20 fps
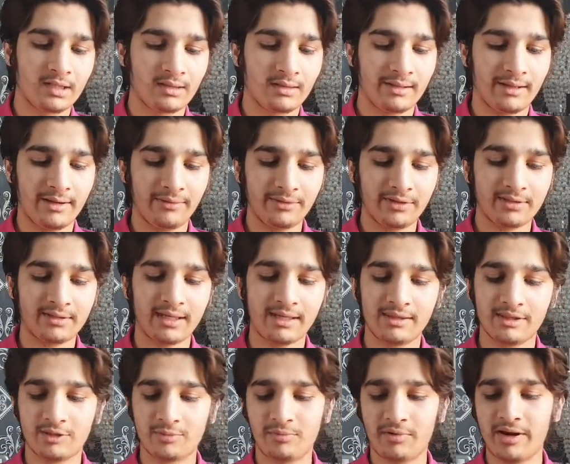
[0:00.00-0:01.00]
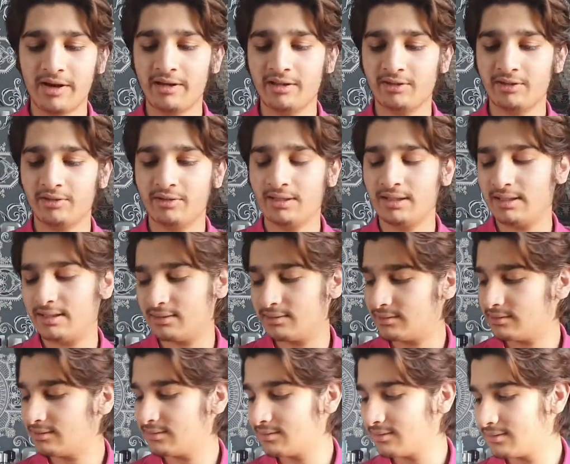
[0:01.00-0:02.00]
Now I have to say the sprayers on
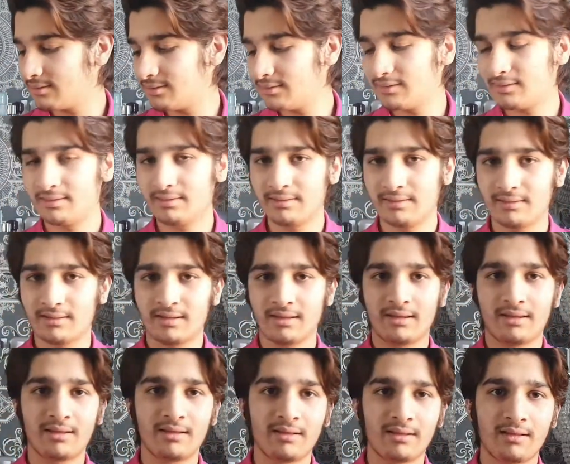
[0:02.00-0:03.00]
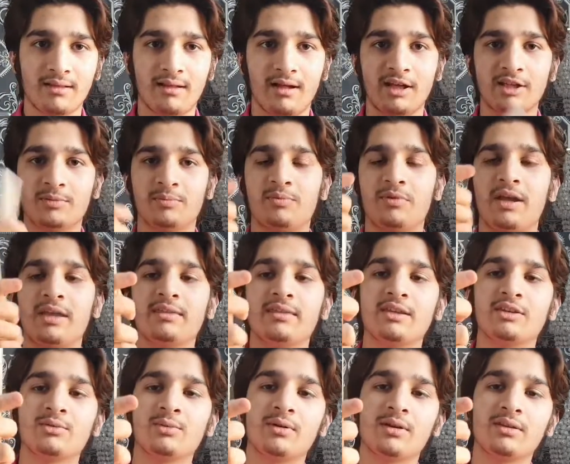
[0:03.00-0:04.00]
these, I sprayed
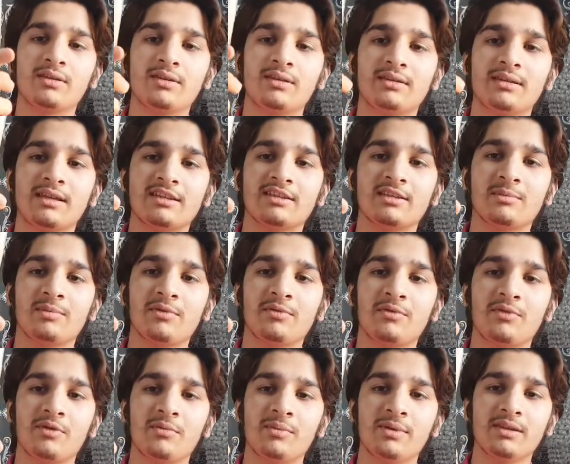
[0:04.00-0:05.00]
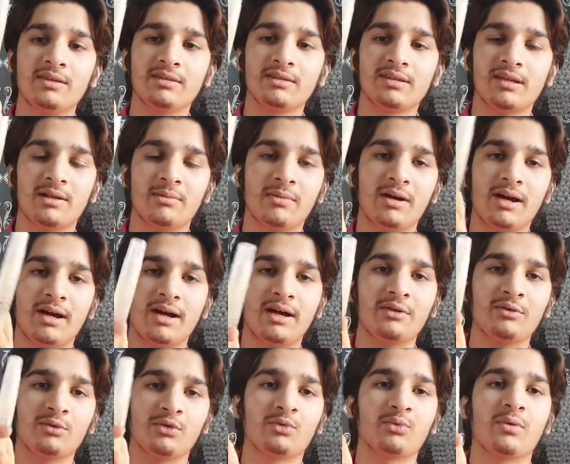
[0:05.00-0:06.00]
this one to test the performance and my
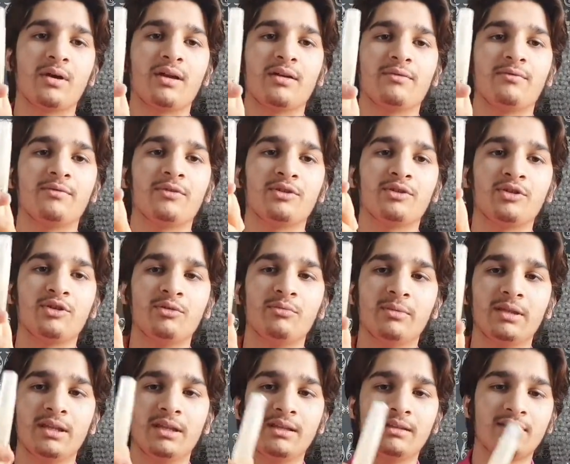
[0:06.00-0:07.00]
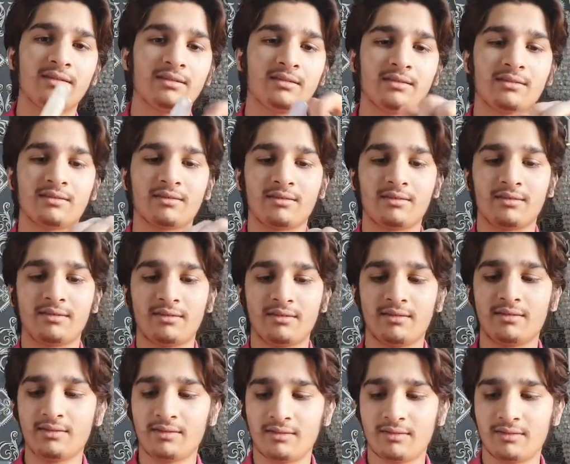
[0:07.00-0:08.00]
hand was wet for 2 minutes.
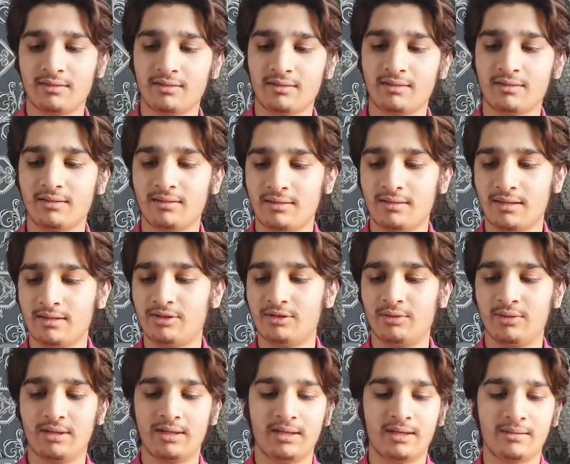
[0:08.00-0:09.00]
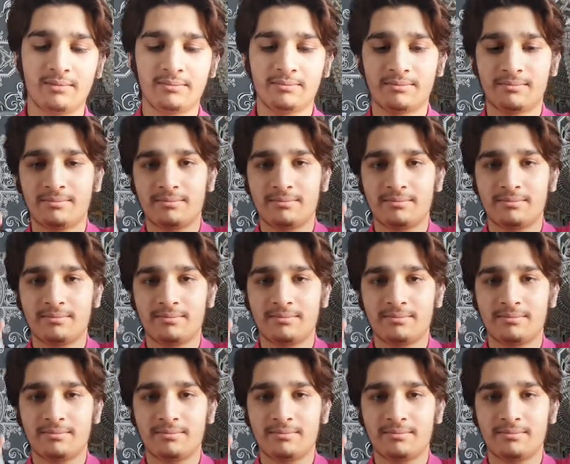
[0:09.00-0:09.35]
Let's do it again.